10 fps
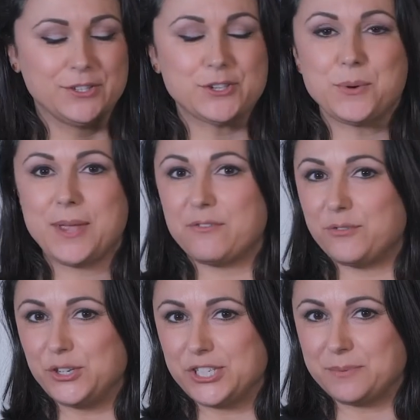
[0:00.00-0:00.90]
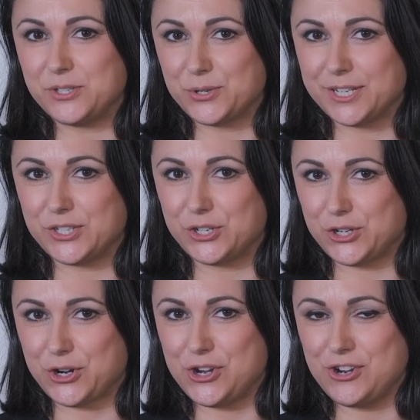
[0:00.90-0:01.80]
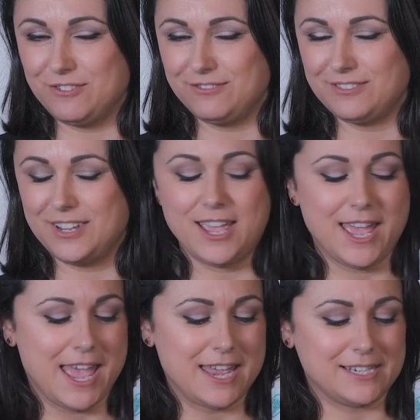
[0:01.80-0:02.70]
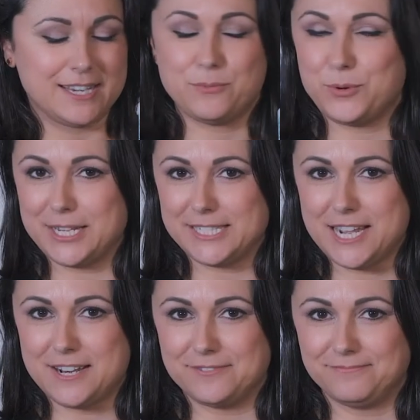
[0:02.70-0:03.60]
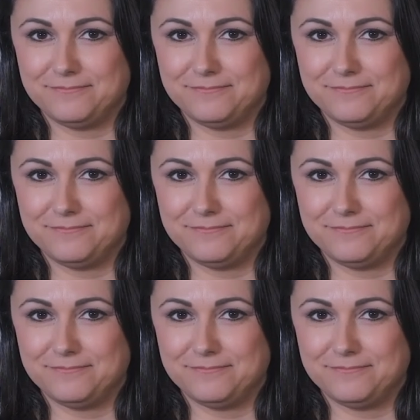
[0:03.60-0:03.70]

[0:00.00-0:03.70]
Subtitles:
So we have a few tips and tricks to show you, and we'll get started.